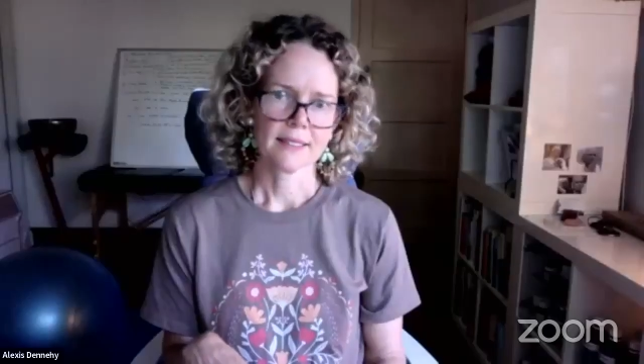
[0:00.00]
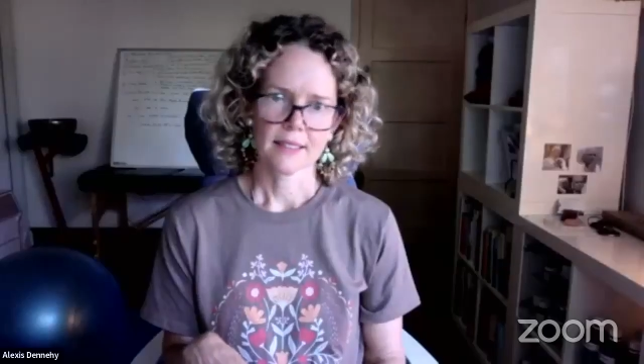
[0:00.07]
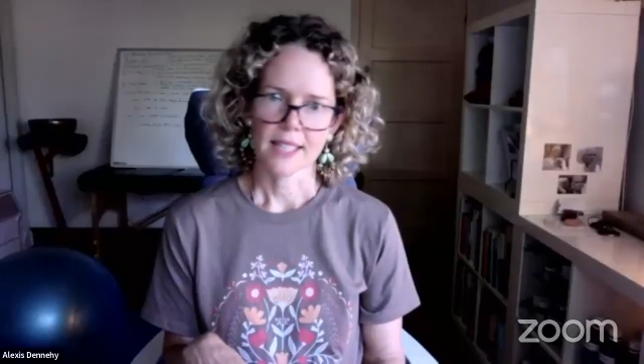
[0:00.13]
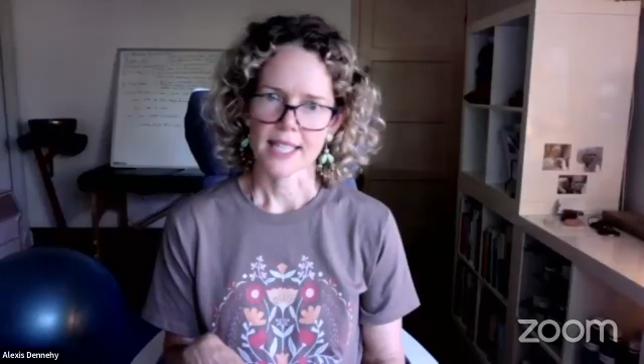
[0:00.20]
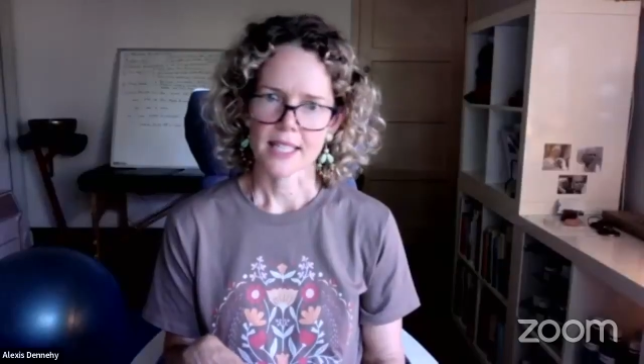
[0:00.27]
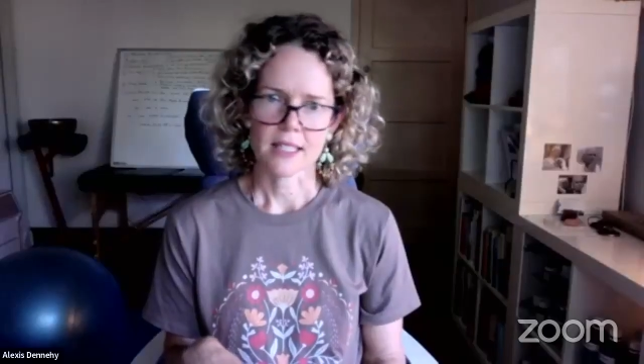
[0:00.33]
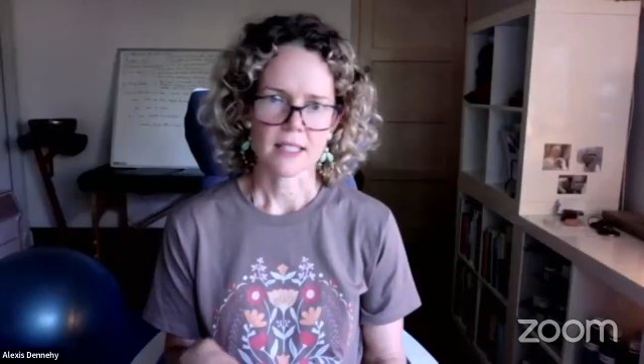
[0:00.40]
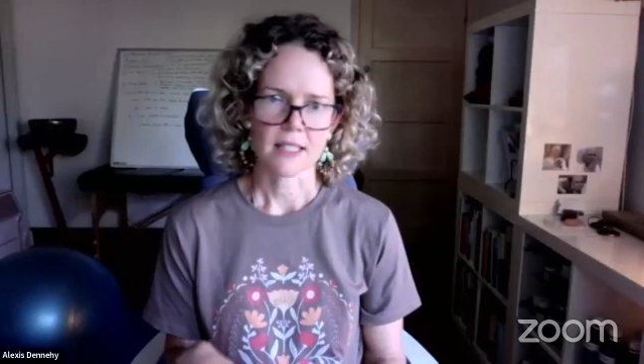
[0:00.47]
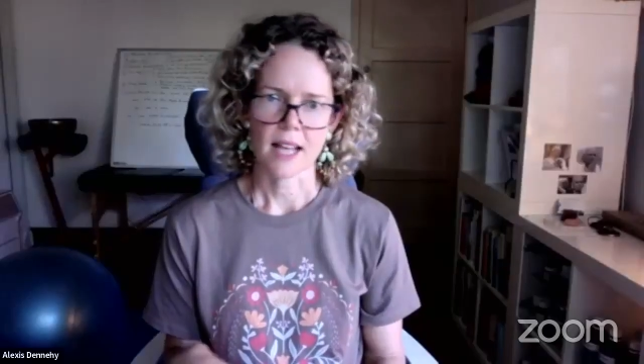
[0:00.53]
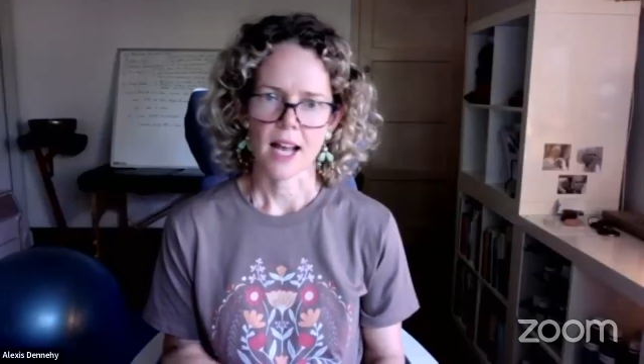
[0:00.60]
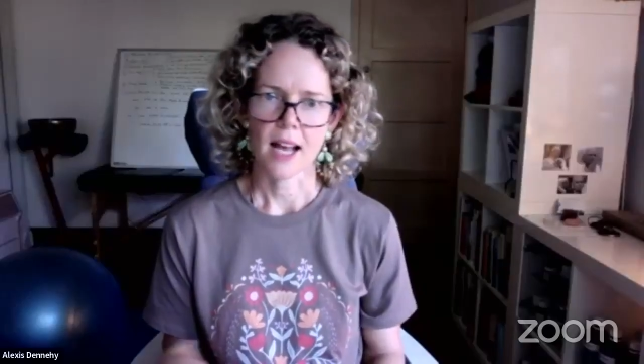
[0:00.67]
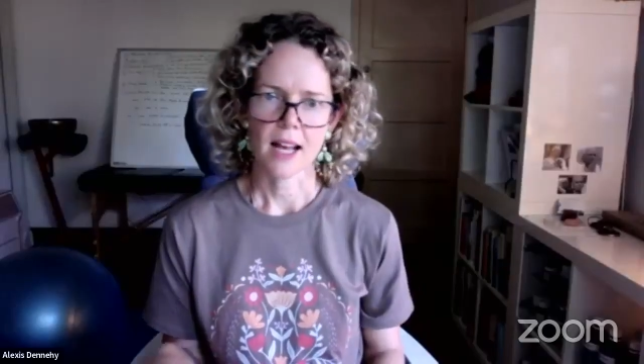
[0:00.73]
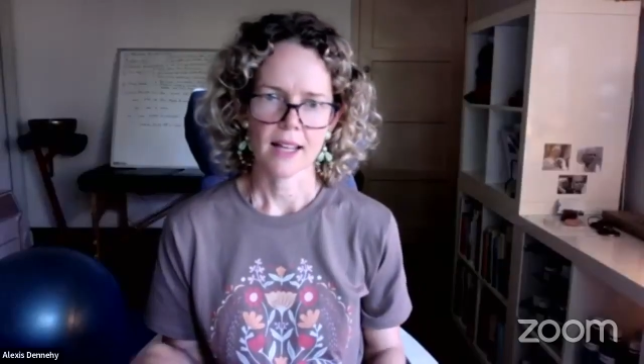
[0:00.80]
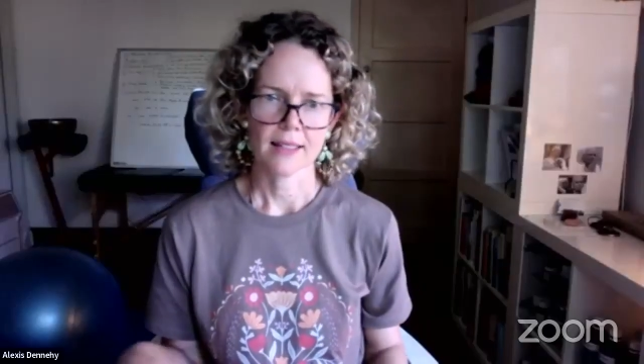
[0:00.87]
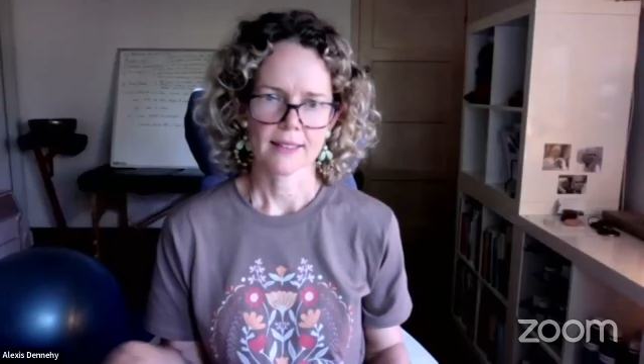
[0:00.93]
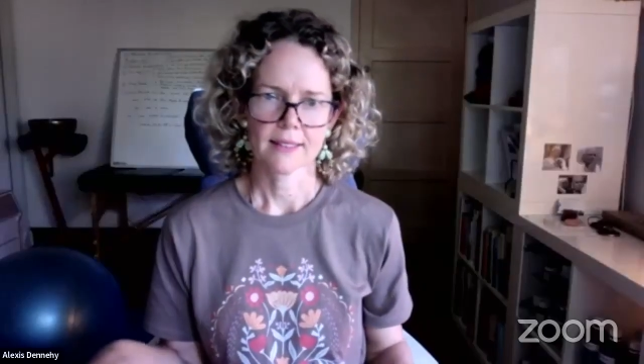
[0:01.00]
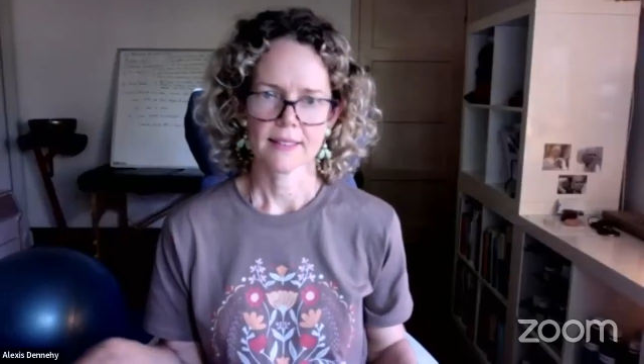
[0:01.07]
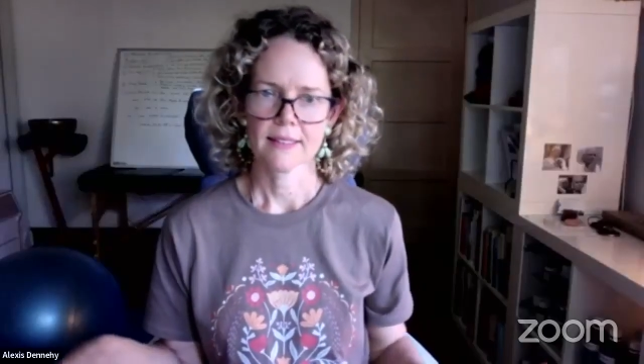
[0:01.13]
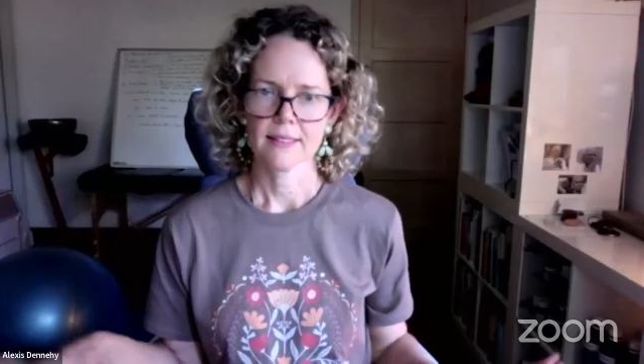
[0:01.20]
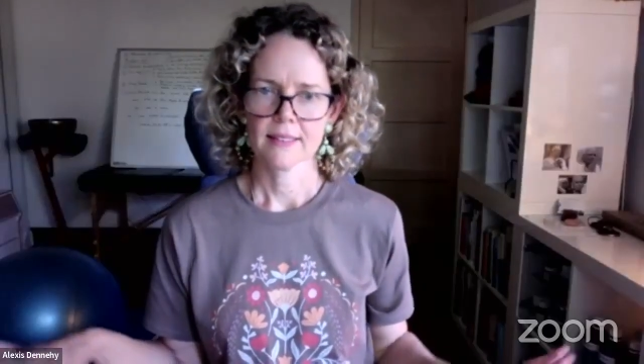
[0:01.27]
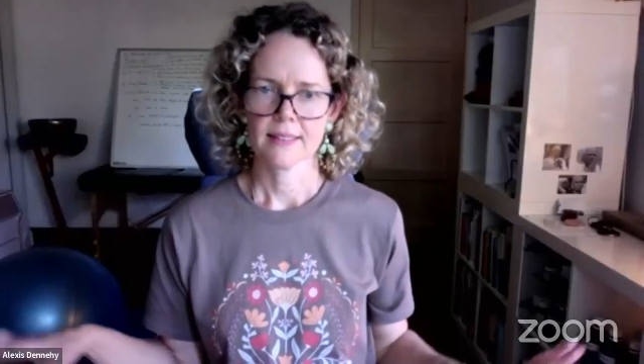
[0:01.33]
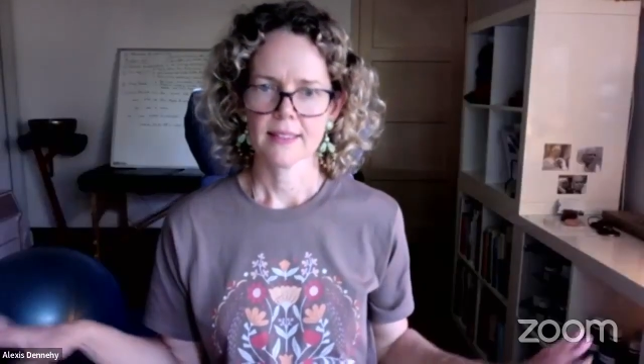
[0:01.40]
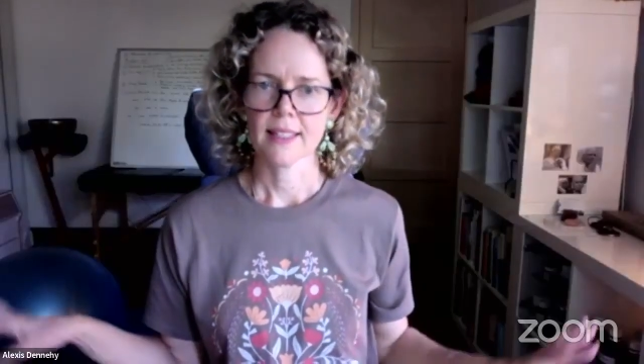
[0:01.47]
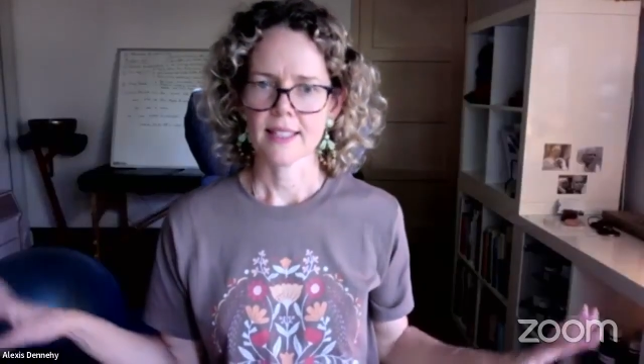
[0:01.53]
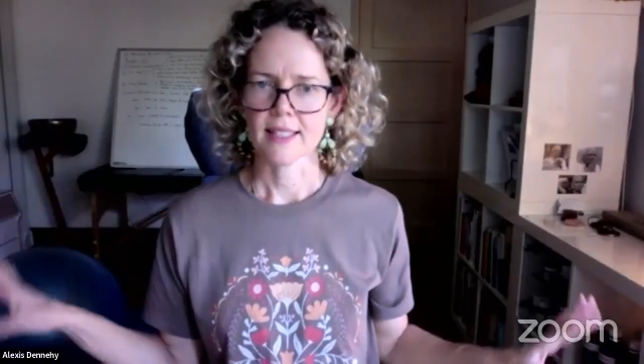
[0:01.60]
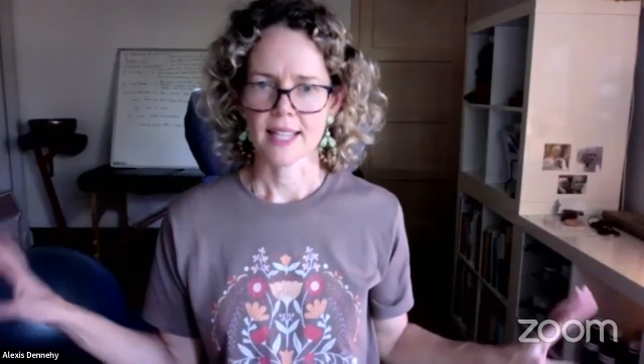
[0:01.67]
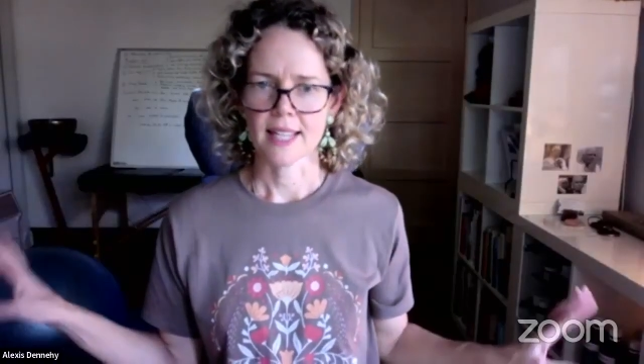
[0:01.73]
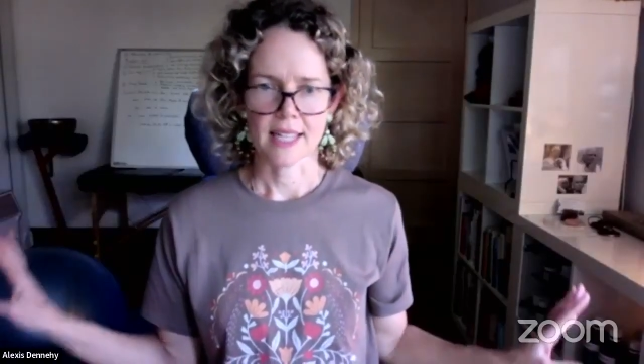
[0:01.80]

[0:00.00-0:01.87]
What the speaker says: it's like